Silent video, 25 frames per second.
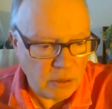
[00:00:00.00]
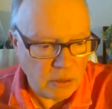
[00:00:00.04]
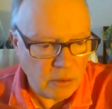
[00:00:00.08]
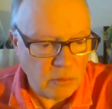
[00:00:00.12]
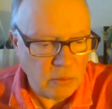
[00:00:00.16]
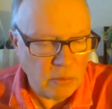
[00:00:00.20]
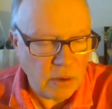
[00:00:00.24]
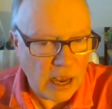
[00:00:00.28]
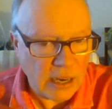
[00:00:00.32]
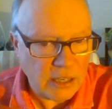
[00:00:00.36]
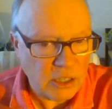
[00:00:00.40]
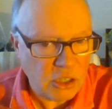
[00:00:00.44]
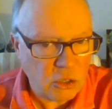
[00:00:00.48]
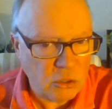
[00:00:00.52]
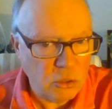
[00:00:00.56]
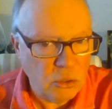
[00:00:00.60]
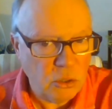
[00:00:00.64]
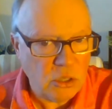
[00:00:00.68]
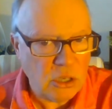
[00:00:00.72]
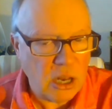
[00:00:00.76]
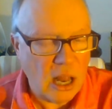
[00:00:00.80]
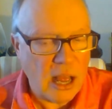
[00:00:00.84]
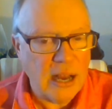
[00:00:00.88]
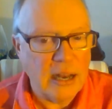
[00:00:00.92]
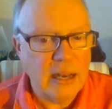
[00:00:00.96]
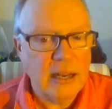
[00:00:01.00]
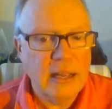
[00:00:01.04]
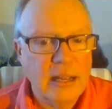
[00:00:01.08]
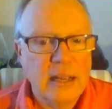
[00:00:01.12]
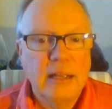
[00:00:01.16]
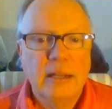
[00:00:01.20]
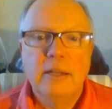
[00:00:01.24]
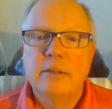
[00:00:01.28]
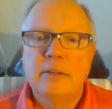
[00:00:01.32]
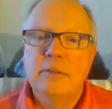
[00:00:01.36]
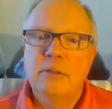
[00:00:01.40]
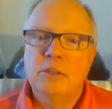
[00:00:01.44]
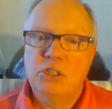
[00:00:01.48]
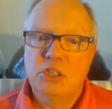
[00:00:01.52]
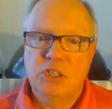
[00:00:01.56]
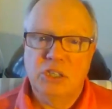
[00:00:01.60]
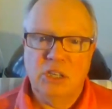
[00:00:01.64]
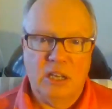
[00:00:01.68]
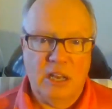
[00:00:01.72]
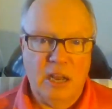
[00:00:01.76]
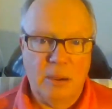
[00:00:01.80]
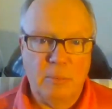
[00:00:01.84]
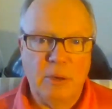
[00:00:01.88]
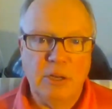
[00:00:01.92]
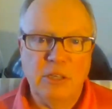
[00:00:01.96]
nice cruise line,
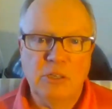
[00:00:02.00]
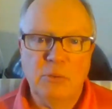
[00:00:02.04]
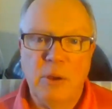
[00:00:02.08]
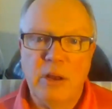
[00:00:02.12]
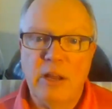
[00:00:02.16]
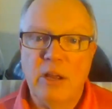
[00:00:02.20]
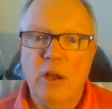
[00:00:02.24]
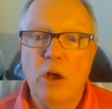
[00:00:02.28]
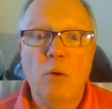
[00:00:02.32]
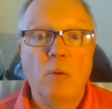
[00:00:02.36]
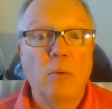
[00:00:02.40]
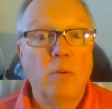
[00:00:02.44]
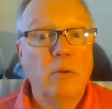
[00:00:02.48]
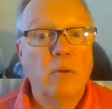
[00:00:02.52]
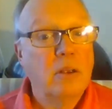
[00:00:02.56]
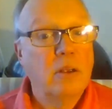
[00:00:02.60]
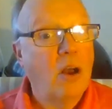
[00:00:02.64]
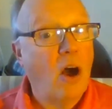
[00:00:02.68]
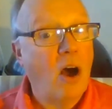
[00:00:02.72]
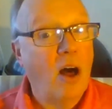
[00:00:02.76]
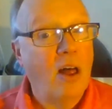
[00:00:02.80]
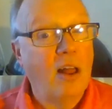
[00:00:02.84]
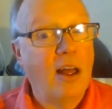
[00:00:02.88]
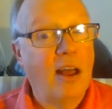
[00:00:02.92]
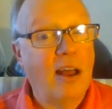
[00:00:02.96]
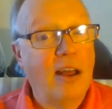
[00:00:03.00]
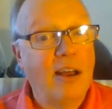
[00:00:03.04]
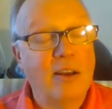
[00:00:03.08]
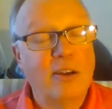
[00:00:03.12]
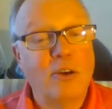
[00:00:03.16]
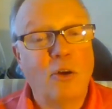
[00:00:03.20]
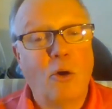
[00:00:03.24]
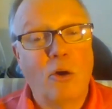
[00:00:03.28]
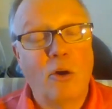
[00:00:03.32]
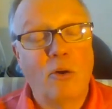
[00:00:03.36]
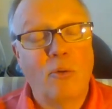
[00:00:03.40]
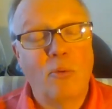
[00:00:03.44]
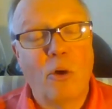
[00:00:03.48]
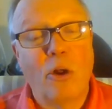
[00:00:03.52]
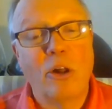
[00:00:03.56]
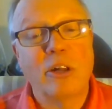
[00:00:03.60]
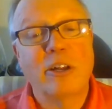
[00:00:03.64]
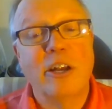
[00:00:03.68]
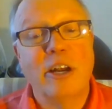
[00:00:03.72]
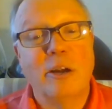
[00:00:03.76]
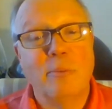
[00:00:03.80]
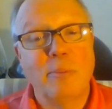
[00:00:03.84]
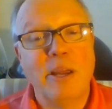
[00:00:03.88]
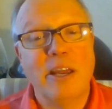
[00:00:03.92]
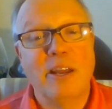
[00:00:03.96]
celebrity's the way to go. Uh, Royal
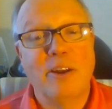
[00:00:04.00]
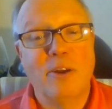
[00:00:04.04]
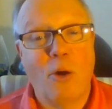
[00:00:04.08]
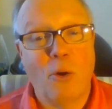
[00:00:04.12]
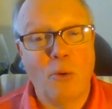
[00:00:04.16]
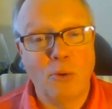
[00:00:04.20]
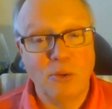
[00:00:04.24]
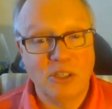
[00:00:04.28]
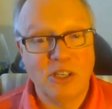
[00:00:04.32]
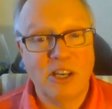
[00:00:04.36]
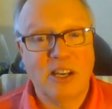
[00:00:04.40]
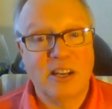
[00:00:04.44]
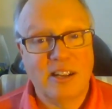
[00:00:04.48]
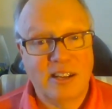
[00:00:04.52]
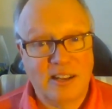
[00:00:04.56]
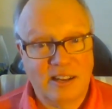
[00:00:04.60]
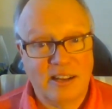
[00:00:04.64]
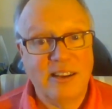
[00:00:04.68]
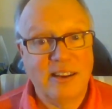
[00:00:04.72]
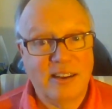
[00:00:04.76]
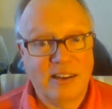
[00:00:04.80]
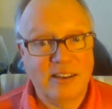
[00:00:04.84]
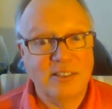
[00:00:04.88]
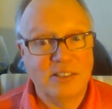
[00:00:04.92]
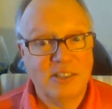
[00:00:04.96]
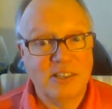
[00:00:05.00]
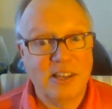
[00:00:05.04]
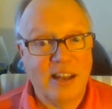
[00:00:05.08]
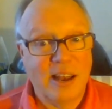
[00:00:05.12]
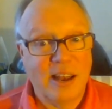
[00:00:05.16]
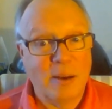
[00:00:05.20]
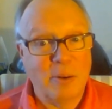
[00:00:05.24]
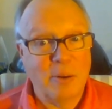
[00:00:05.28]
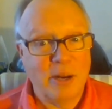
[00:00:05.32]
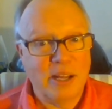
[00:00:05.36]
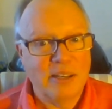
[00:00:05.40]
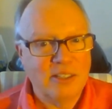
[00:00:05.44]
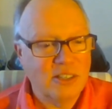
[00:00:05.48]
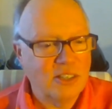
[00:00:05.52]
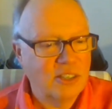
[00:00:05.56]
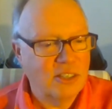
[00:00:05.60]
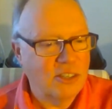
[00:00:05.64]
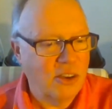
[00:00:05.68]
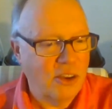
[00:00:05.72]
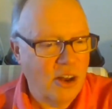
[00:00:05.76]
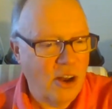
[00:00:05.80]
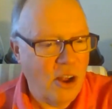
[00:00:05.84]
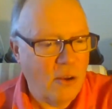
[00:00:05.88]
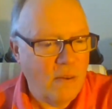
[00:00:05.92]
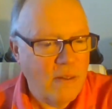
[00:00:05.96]
Caribbean owns celebrity, just so
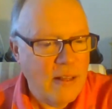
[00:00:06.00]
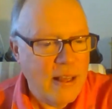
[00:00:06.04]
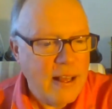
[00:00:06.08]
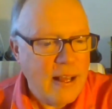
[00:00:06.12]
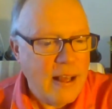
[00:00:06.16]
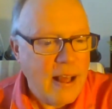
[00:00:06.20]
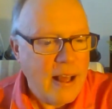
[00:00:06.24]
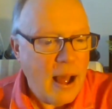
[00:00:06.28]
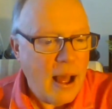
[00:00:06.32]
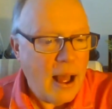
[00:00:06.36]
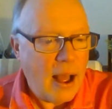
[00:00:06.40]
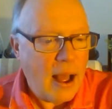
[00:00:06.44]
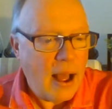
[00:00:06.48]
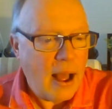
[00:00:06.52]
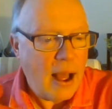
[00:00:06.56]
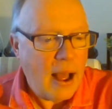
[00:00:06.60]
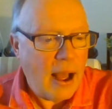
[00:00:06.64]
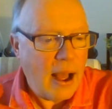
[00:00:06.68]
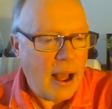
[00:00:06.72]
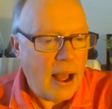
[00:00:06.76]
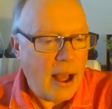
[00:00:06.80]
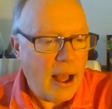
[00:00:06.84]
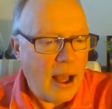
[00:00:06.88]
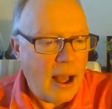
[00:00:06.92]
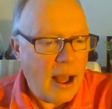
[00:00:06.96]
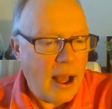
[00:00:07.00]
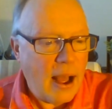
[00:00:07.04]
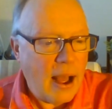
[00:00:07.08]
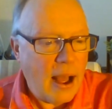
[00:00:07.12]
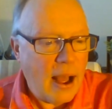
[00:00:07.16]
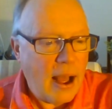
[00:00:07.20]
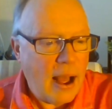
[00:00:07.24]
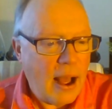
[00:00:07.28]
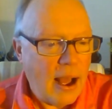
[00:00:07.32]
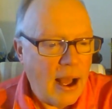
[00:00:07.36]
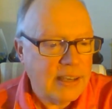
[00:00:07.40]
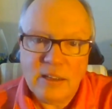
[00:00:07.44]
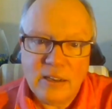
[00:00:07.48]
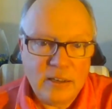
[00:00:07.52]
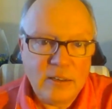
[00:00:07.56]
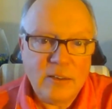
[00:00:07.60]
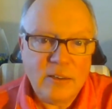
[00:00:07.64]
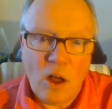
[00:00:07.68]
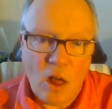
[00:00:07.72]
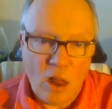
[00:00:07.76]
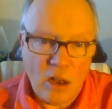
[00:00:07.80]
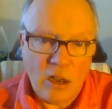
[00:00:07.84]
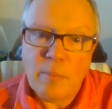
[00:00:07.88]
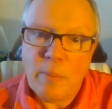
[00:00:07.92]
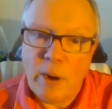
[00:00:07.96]
you know. Uh, it's kind of like the Holland
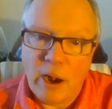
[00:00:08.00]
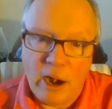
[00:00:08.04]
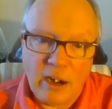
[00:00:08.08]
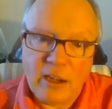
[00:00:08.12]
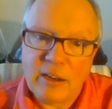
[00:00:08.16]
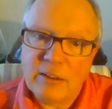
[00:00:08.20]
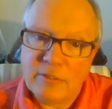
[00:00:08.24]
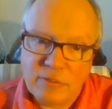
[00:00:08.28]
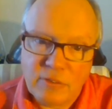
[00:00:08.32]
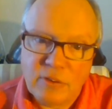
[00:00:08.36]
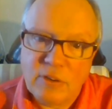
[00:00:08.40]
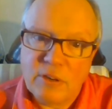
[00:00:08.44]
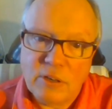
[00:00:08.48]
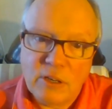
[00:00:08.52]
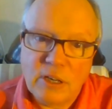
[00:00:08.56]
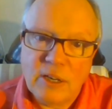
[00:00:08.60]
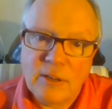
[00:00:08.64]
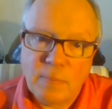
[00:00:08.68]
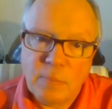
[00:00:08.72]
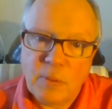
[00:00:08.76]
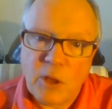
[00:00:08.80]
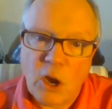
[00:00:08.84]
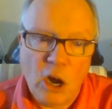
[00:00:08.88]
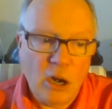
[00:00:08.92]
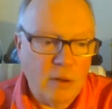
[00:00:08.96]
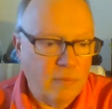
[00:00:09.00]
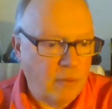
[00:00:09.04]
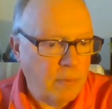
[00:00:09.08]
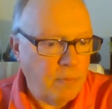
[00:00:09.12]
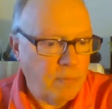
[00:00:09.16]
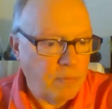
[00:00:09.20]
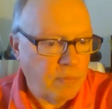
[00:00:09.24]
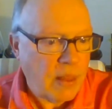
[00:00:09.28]
America for uh, Carnival.